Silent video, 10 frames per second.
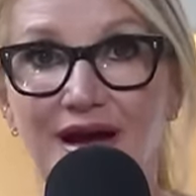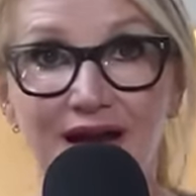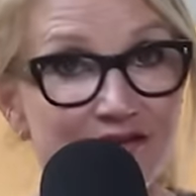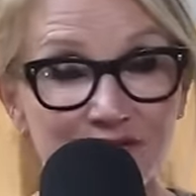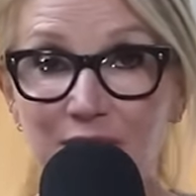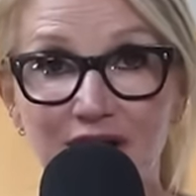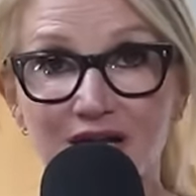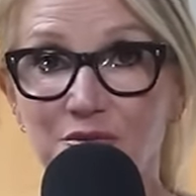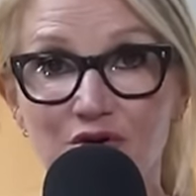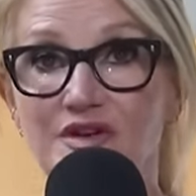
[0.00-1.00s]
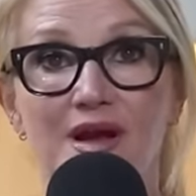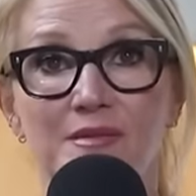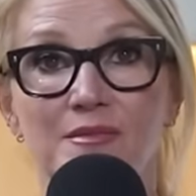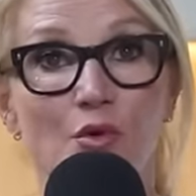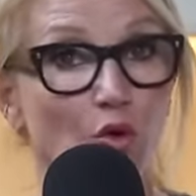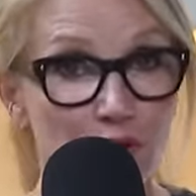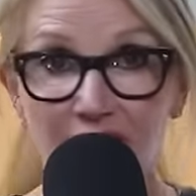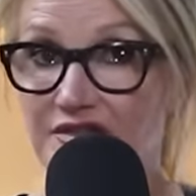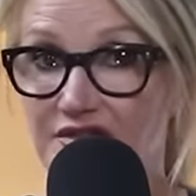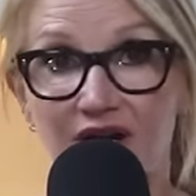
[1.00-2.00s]
I didn't spend any more time or
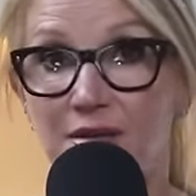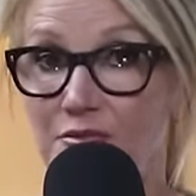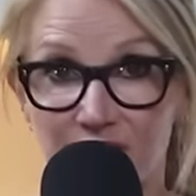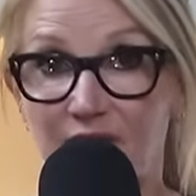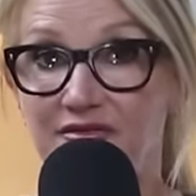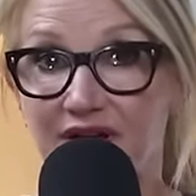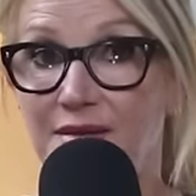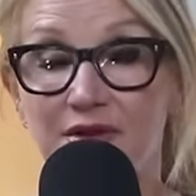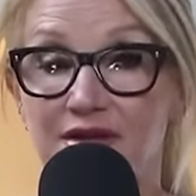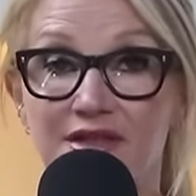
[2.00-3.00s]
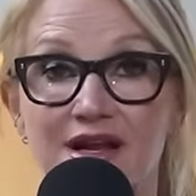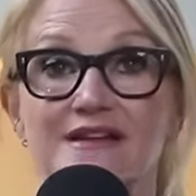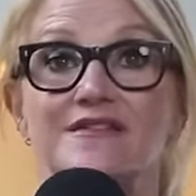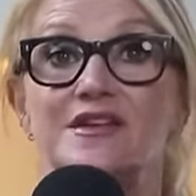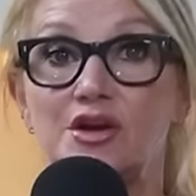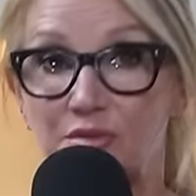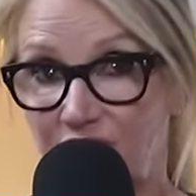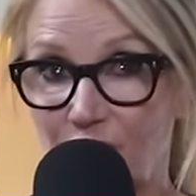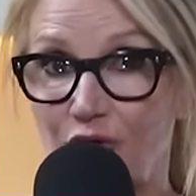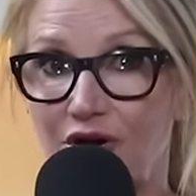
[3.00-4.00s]
less time with my family than I did the year
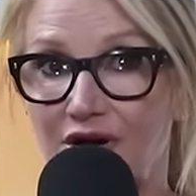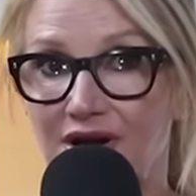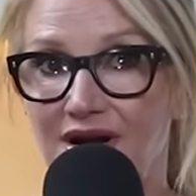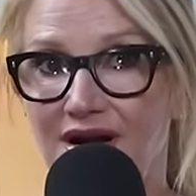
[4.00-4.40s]
before.